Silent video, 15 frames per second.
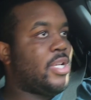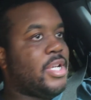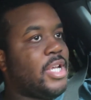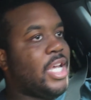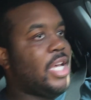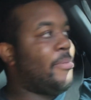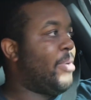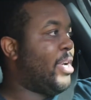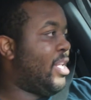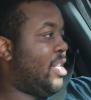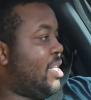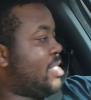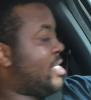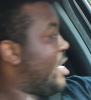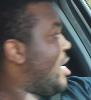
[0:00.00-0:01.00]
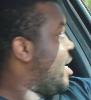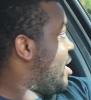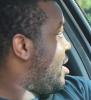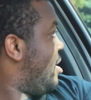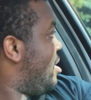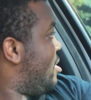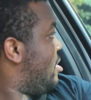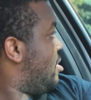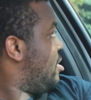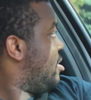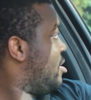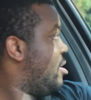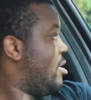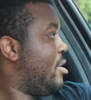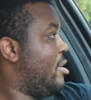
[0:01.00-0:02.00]
Yeah, man, this thing
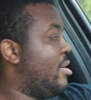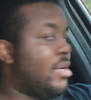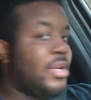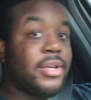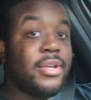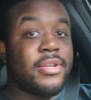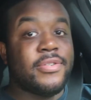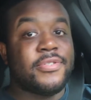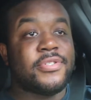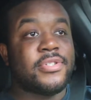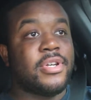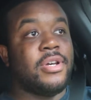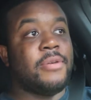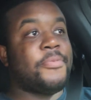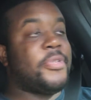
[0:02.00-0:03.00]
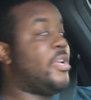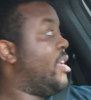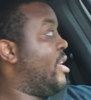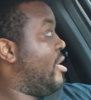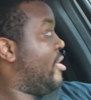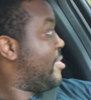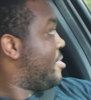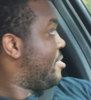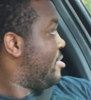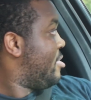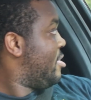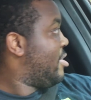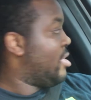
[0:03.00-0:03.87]
is something else.